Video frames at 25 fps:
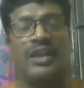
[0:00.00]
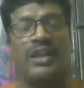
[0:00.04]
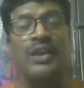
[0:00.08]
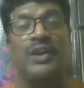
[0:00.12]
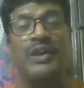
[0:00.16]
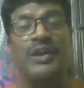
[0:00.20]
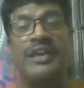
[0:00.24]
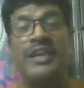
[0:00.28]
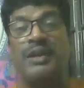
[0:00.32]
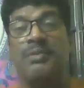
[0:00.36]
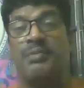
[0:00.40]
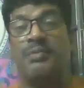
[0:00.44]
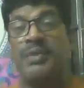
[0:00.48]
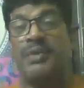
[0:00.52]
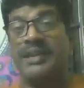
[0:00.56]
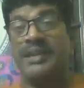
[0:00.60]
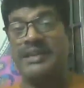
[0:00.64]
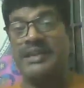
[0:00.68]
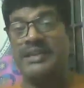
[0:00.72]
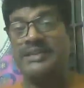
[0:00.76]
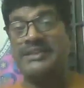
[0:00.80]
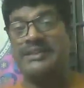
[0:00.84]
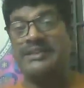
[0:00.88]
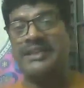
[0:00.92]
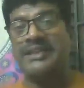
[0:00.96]
Our dear
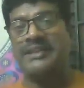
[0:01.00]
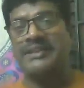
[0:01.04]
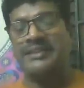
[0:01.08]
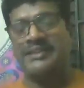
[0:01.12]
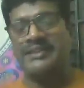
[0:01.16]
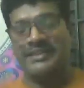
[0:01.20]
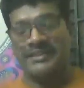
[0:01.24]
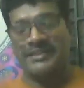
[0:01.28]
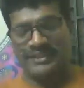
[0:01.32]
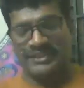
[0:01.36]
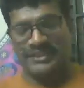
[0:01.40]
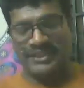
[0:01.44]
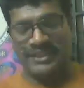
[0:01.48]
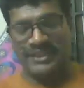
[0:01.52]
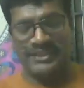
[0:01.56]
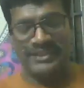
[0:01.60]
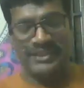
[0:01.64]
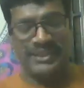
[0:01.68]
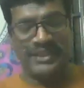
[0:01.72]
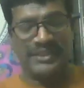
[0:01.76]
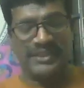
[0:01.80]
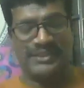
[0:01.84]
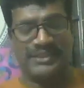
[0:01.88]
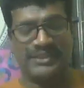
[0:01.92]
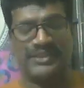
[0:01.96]
brothers and
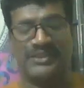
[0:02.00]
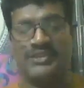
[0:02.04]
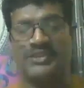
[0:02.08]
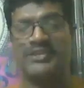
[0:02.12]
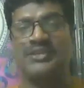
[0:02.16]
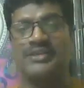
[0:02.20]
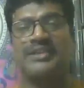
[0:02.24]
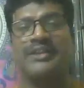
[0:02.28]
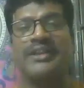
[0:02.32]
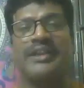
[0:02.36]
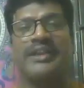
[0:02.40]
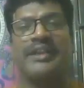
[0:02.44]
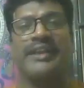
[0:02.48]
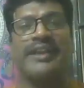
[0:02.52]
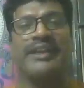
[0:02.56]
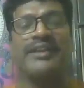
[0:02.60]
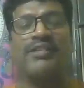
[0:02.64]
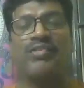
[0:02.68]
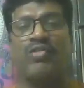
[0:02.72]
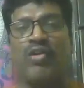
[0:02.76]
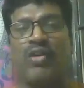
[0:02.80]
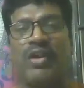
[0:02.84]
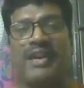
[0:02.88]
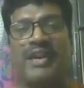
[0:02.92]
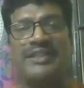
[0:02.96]
sisters
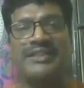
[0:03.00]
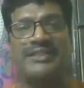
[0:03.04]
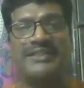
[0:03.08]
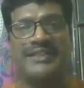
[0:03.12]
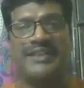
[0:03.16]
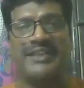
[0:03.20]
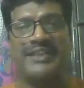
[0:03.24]
in Christ